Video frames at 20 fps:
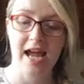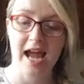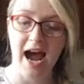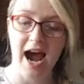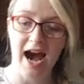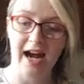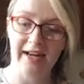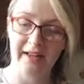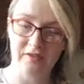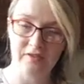
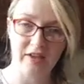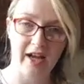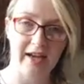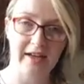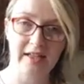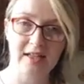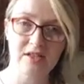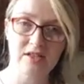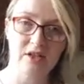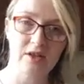And if that
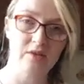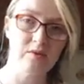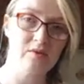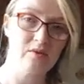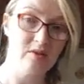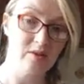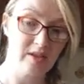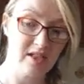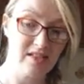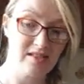is you,
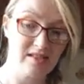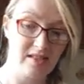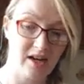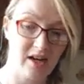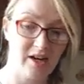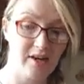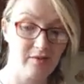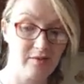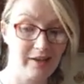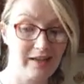you need to
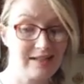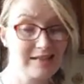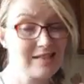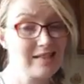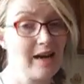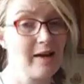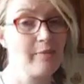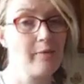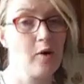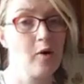kind of really
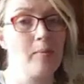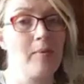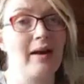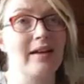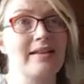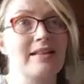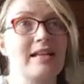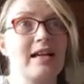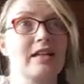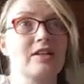step up
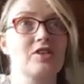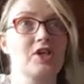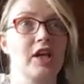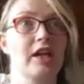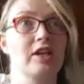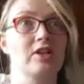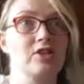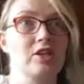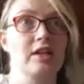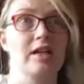and start
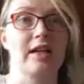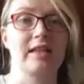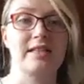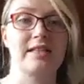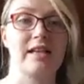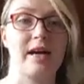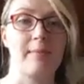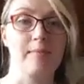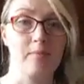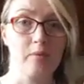changing and
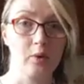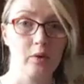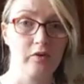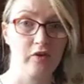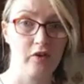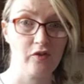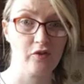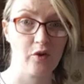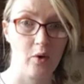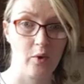start
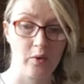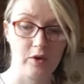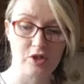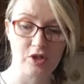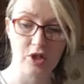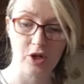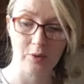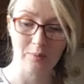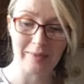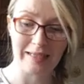moving
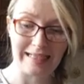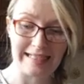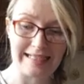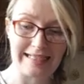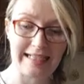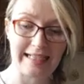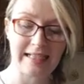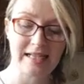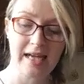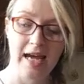forward
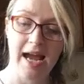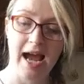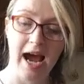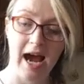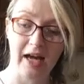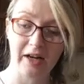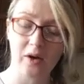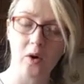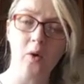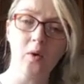completely
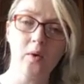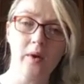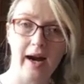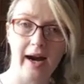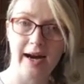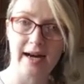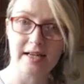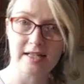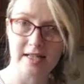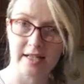and
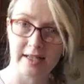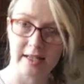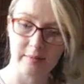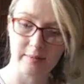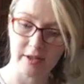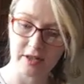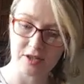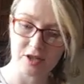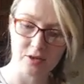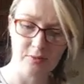wholeheartedly,
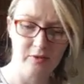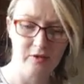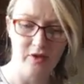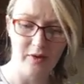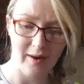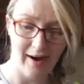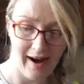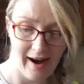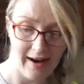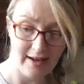because some of
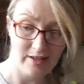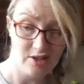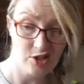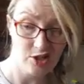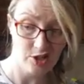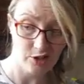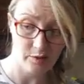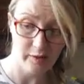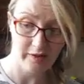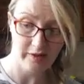you aren't
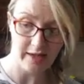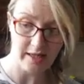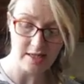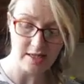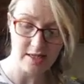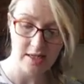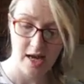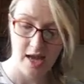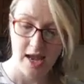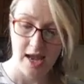doing
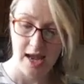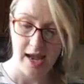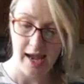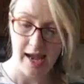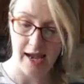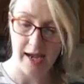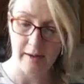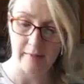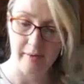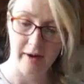that,
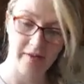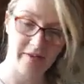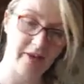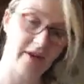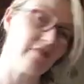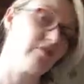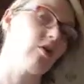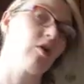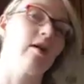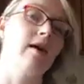and
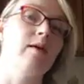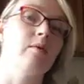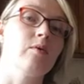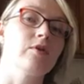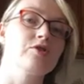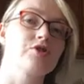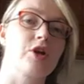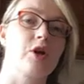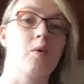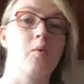therefore are
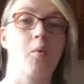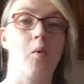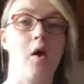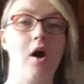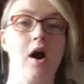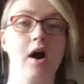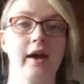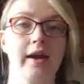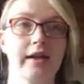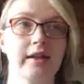wondering
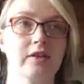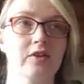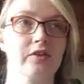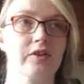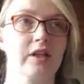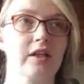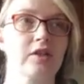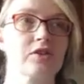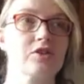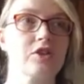why
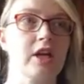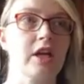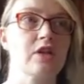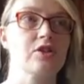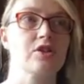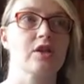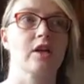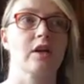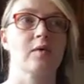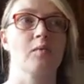nothing is
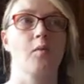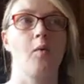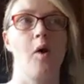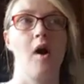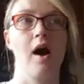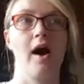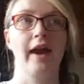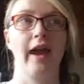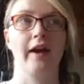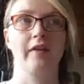changing and
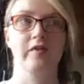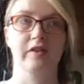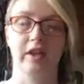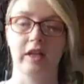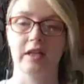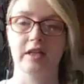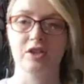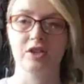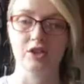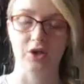why everything
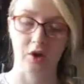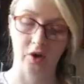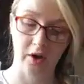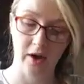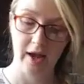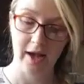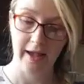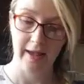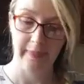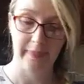is stuck.
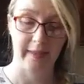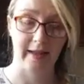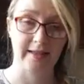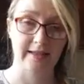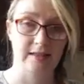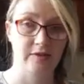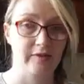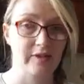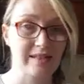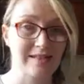That's
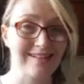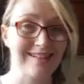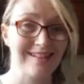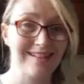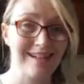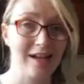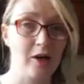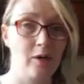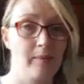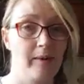the reason.
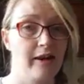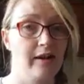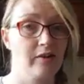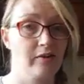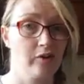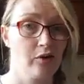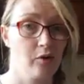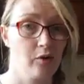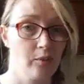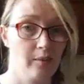Get up out of
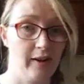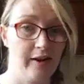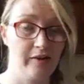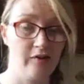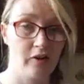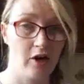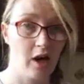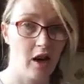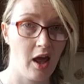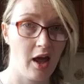your own way
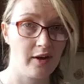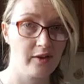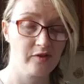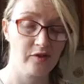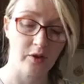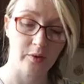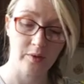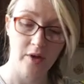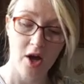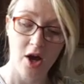for a lot of
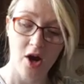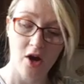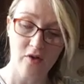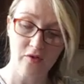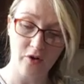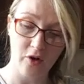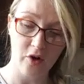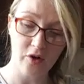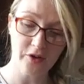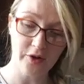you.
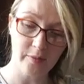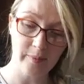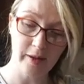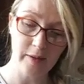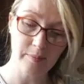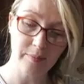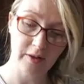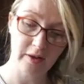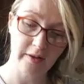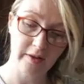For other
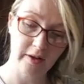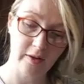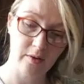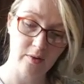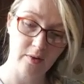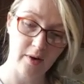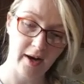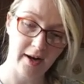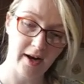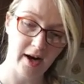people
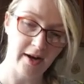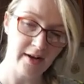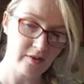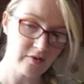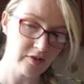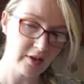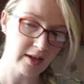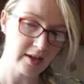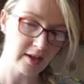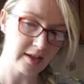though, I kind of
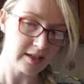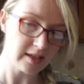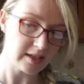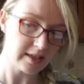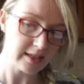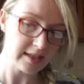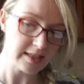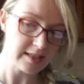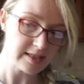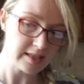feel like you
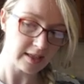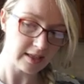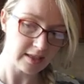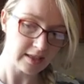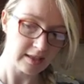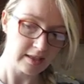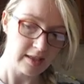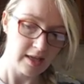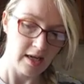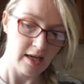need
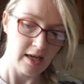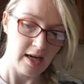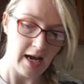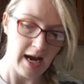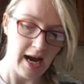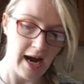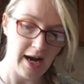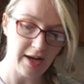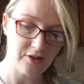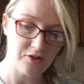to
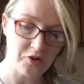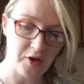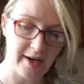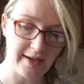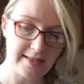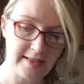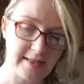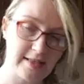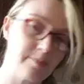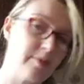
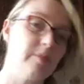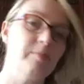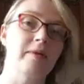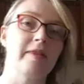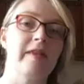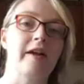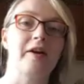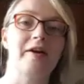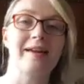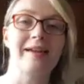address the people
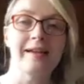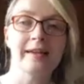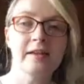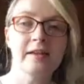that are in